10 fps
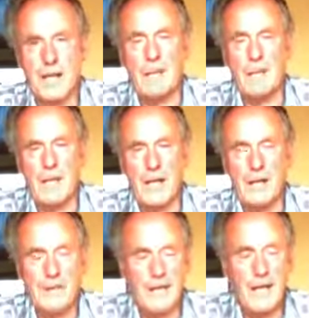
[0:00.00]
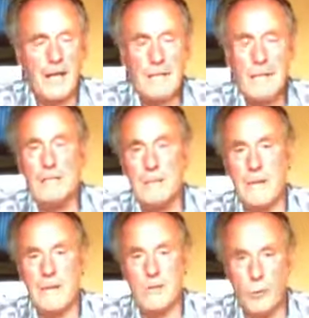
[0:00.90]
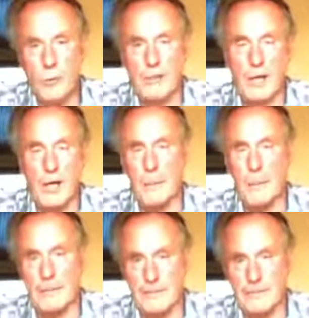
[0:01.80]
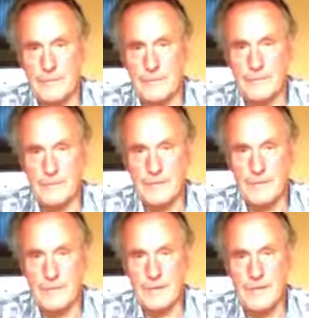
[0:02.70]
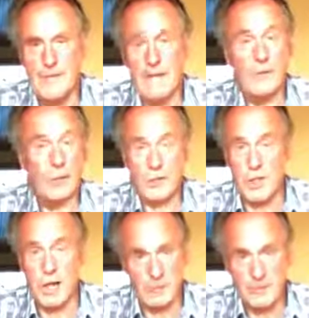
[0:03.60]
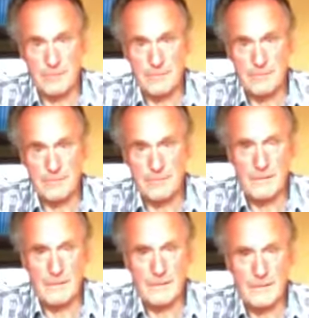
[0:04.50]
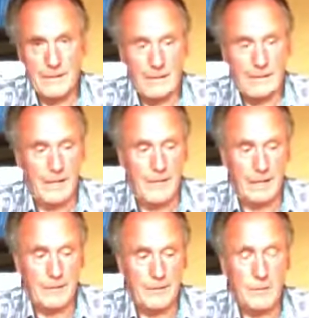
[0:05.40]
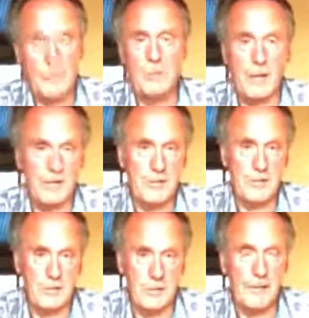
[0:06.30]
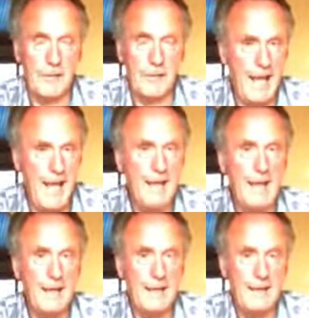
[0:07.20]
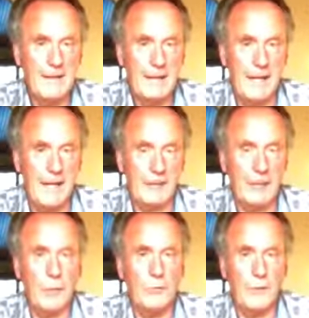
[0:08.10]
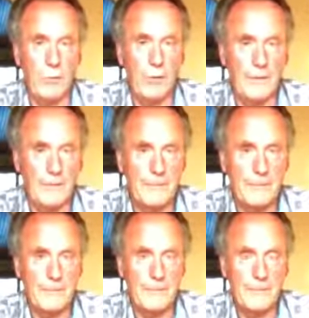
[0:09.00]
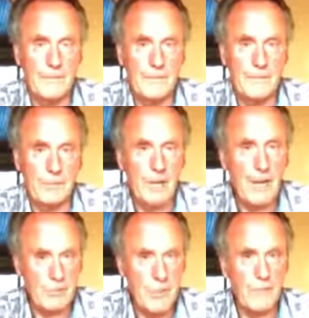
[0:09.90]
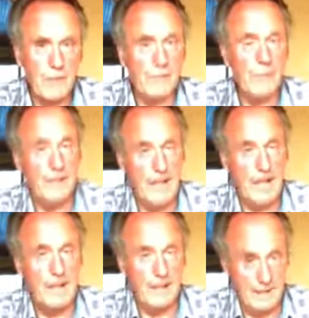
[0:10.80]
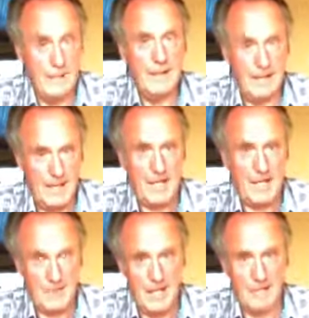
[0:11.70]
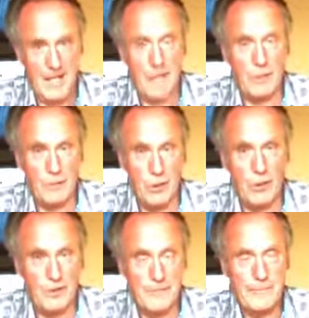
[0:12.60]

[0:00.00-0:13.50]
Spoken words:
Tommy Reid nearly made the main road at the hairpin. He never got stopped. And Richard Parsons went into the hay at Colonial 1. So I was moving up the field as time went on.